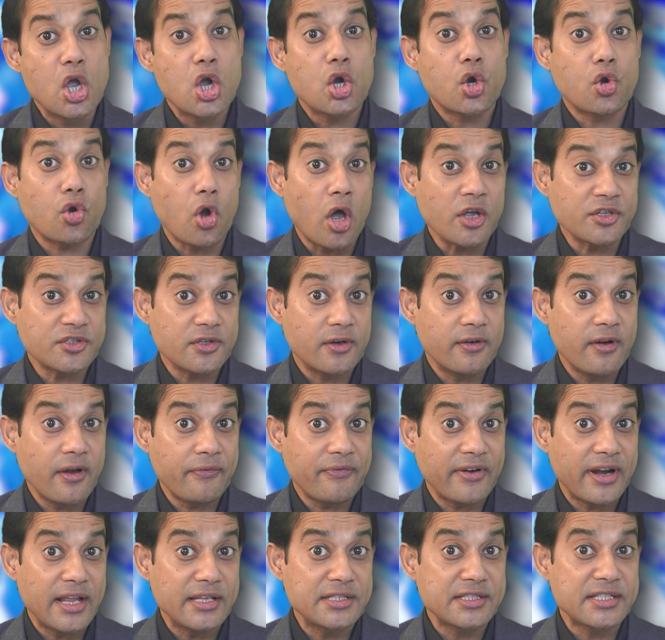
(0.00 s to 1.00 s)

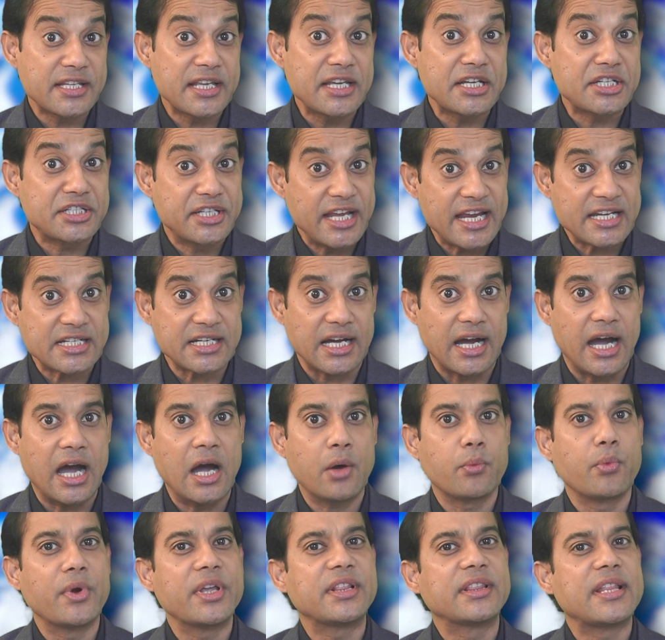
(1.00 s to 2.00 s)
cross-referencing data
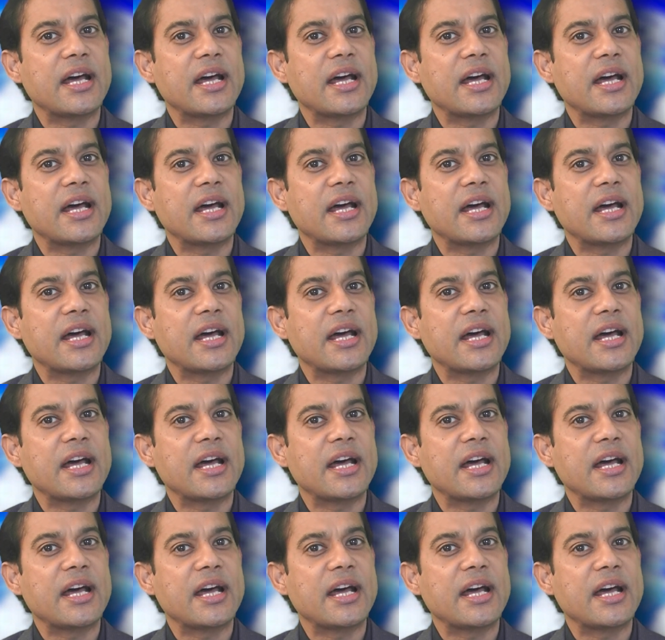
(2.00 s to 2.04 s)
with